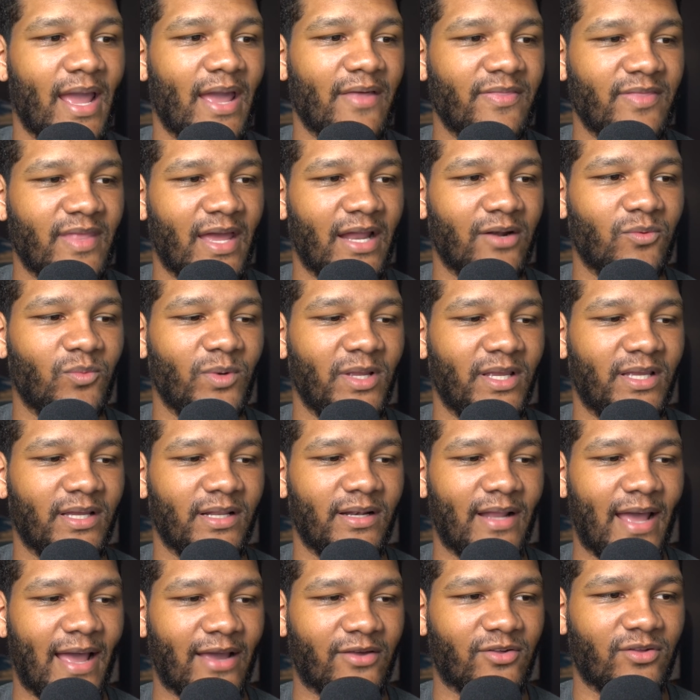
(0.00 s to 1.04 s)
And then we
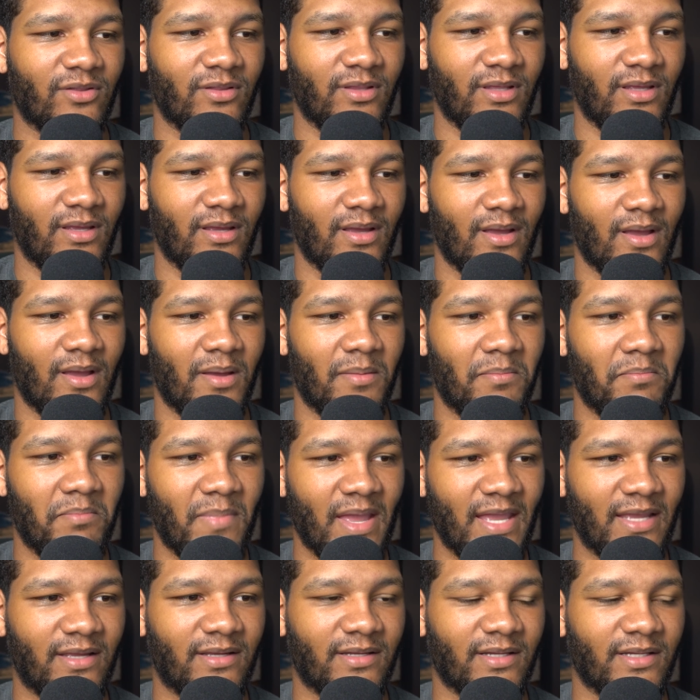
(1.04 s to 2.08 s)
can actually
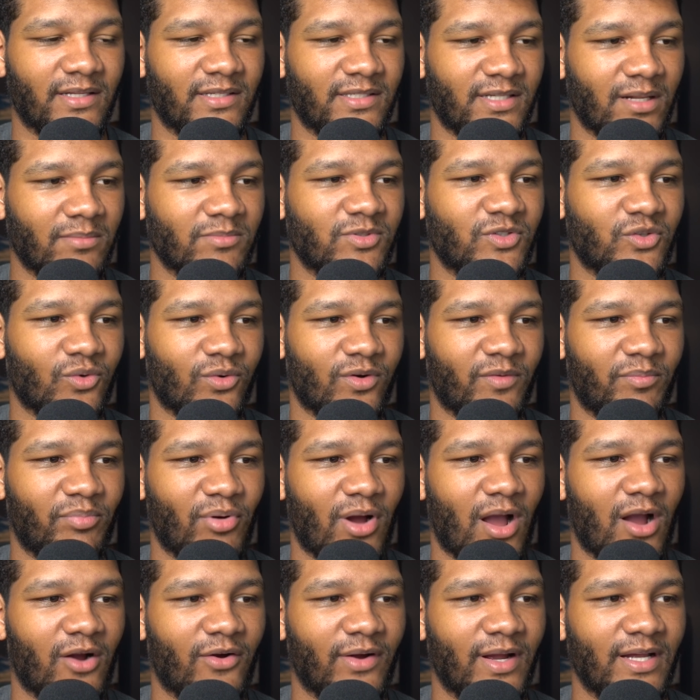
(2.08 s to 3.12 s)
make some sort of
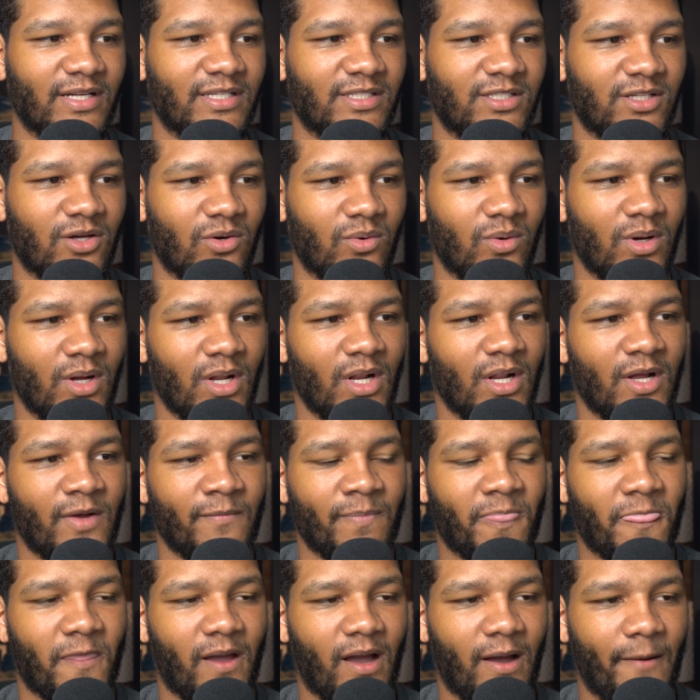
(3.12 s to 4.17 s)
progress. So,
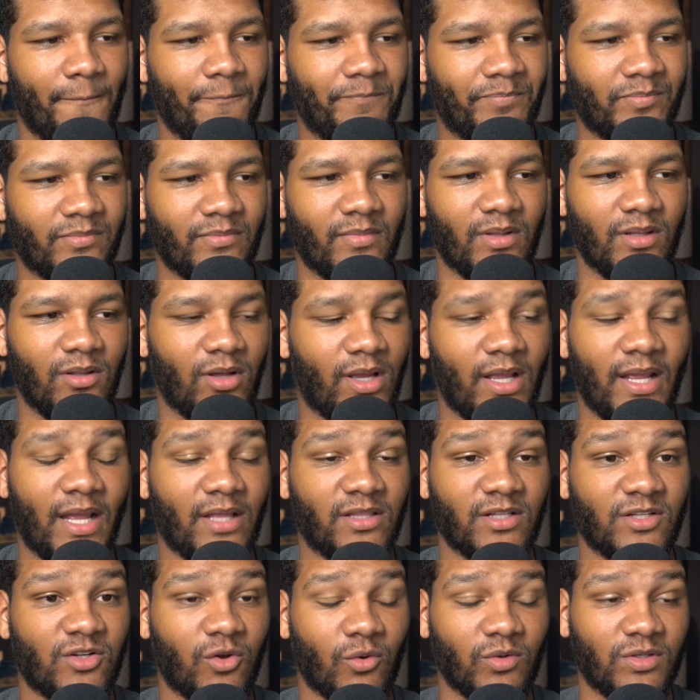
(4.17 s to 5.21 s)
um, looking
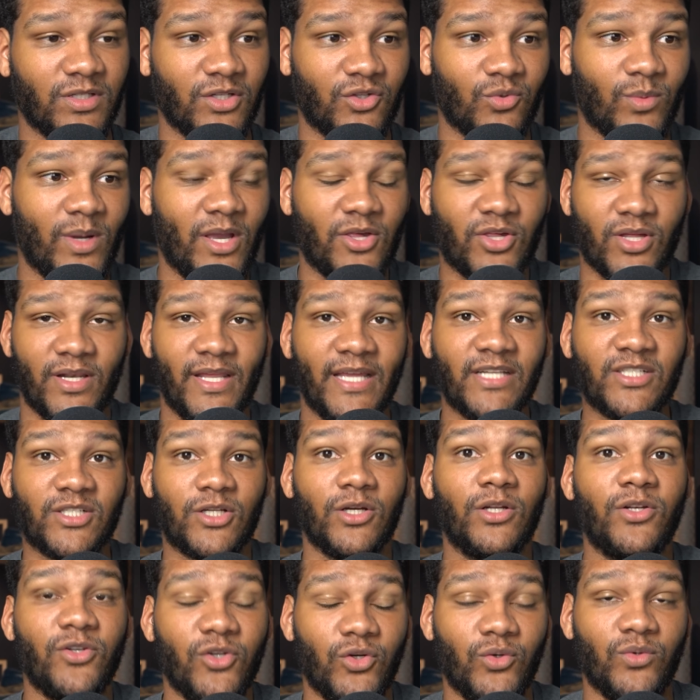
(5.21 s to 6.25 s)
at this whole situation, it's
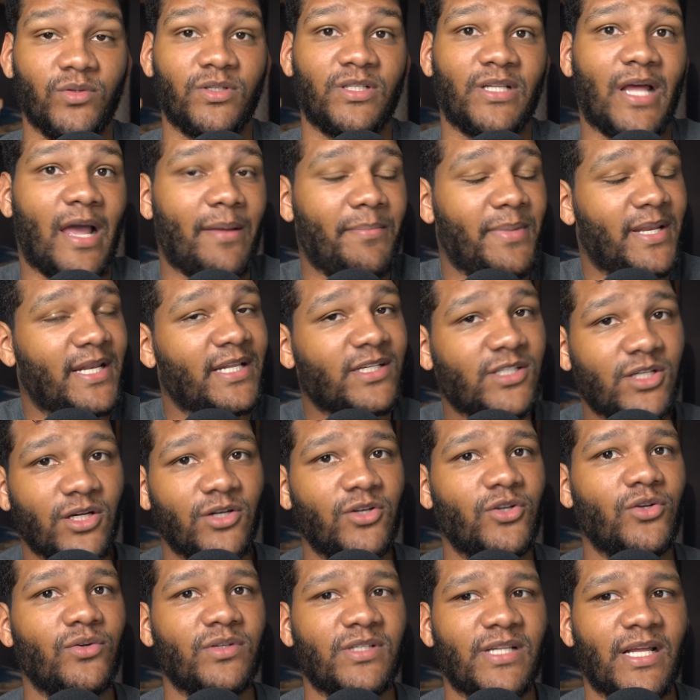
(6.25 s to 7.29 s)
good news. I mean, it's good
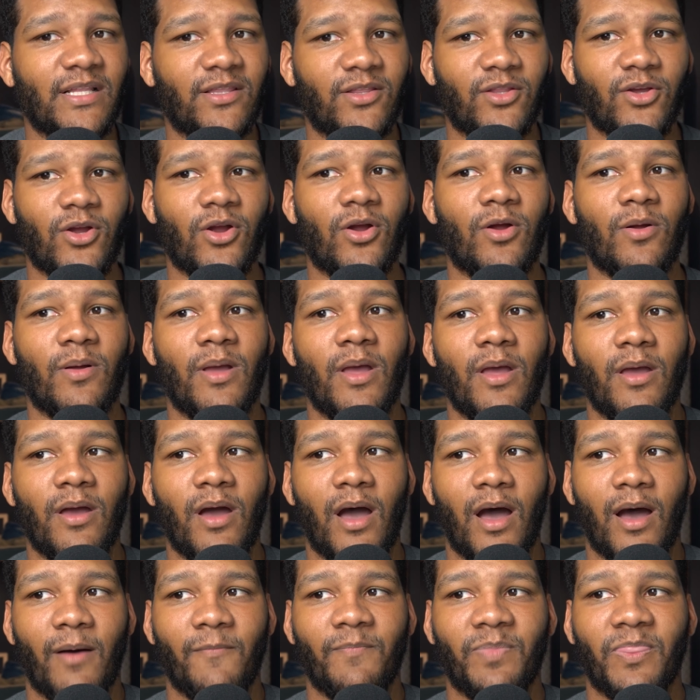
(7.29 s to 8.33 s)
news that they're
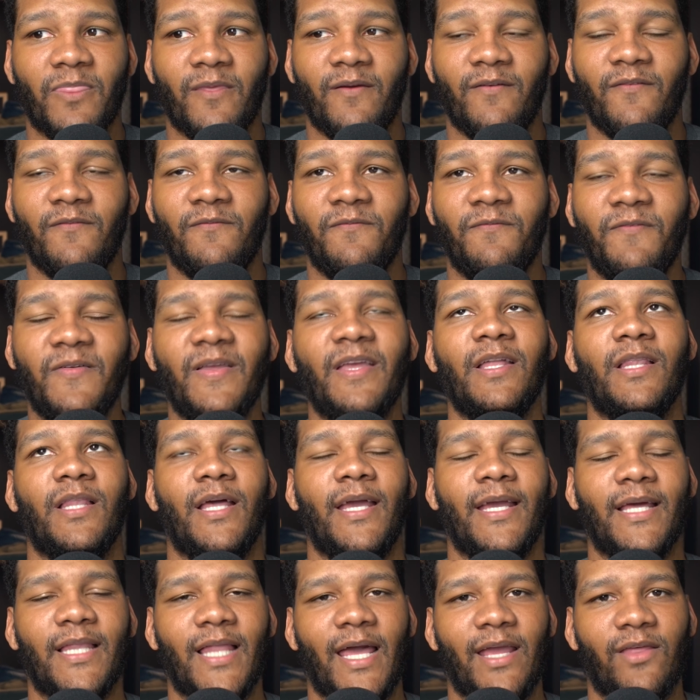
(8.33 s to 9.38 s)
um,
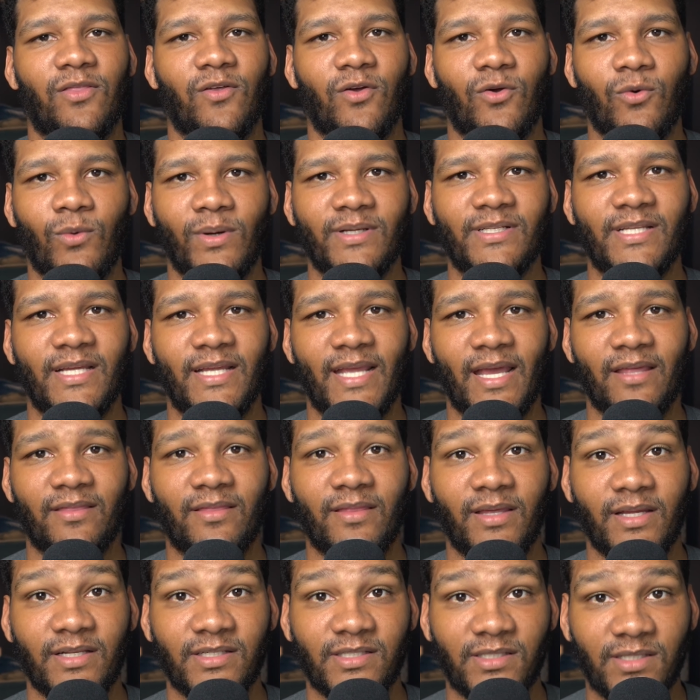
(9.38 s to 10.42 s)
feeling like they're going to get
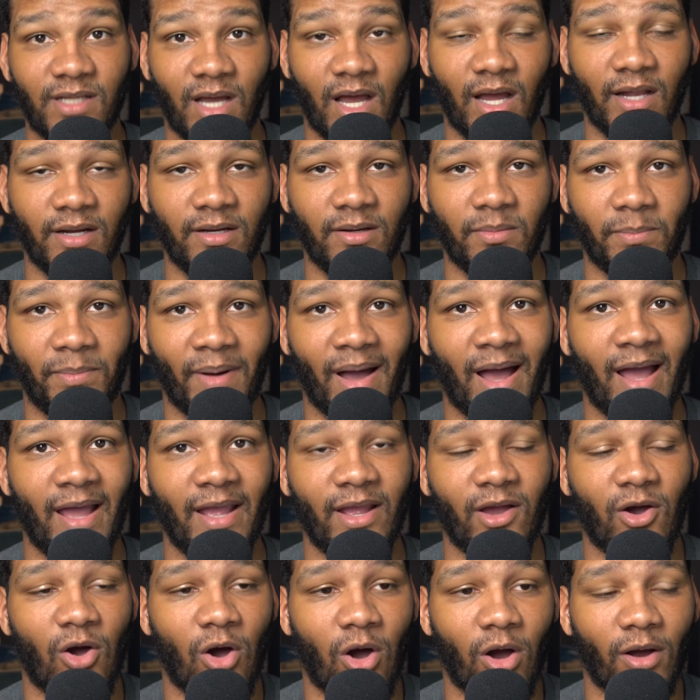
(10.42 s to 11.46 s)
things done
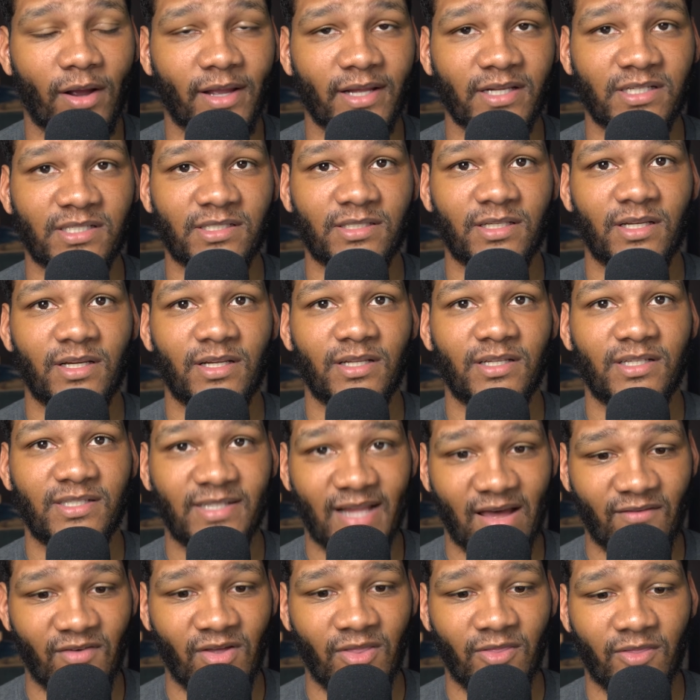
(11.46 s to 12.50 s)
by August
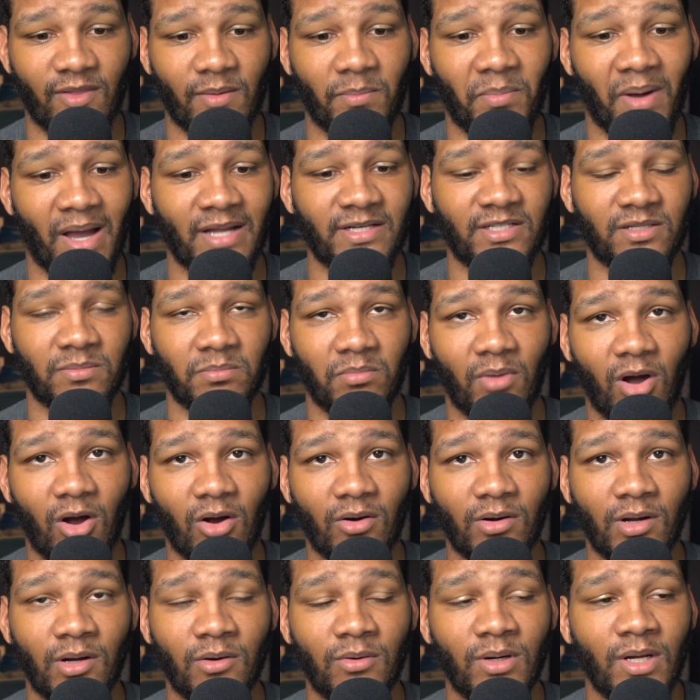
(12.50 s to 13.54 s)
7th, by
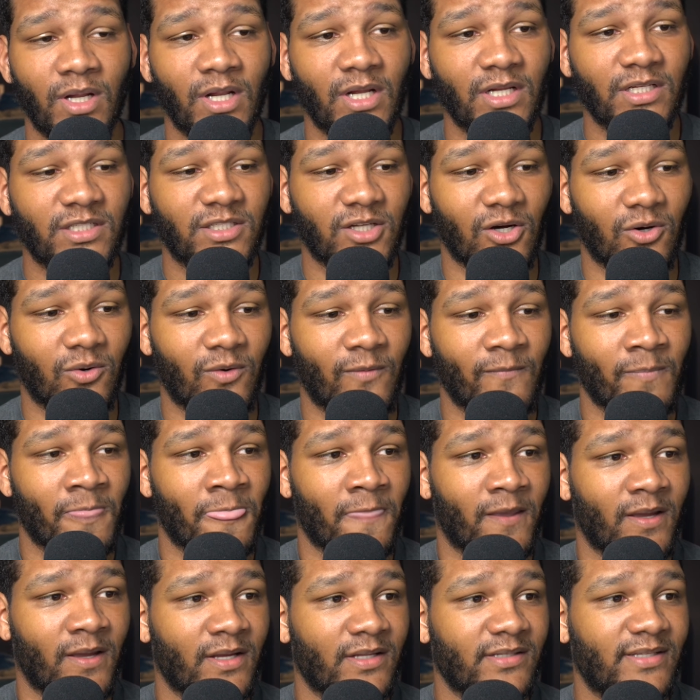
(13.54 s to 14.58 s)
tomorrow. So
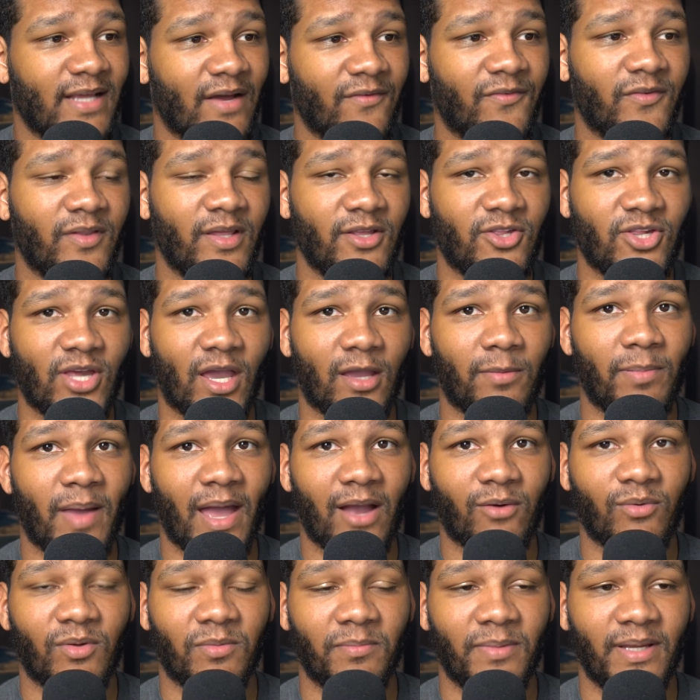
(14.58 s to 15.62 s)
definitely check
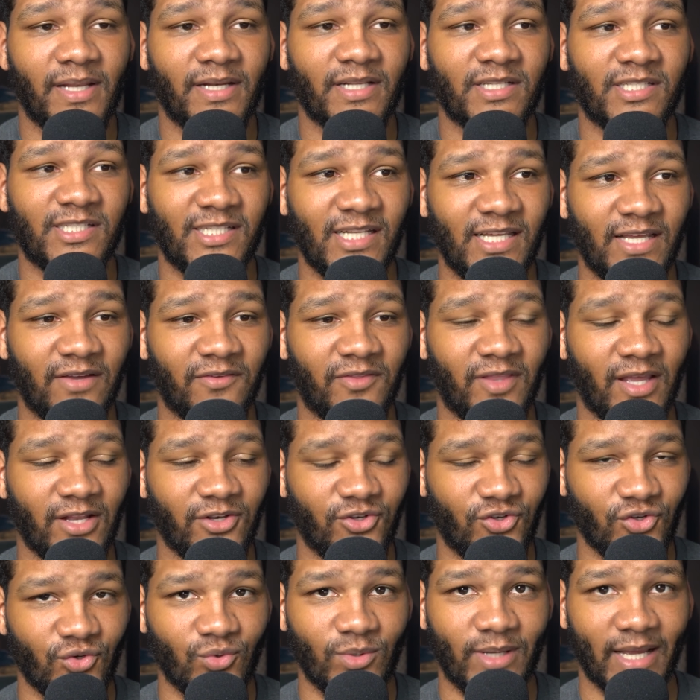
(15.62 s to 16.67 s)
back with me to see if they
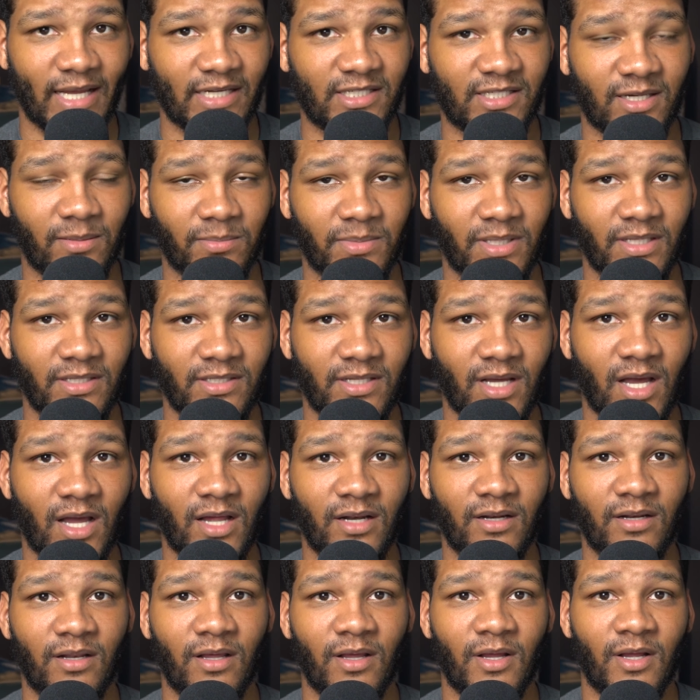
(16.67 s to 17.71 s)
do get something
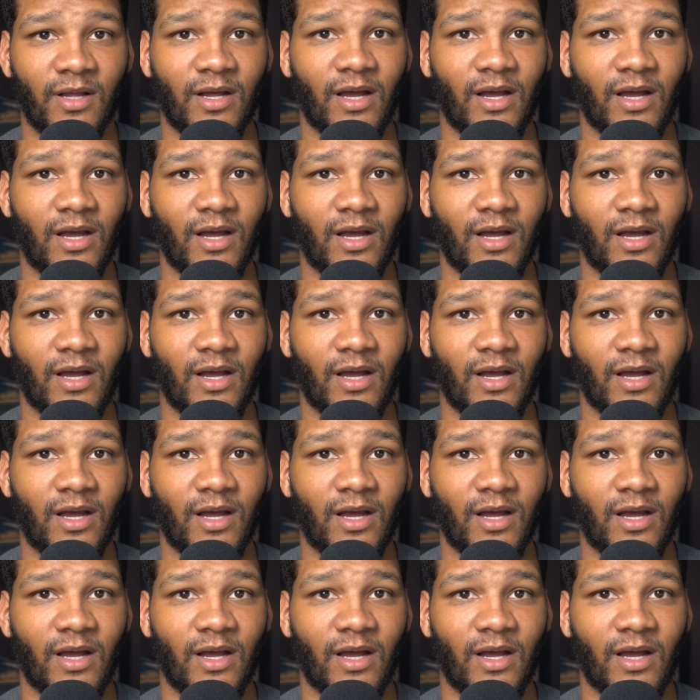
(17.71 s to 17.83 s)
done.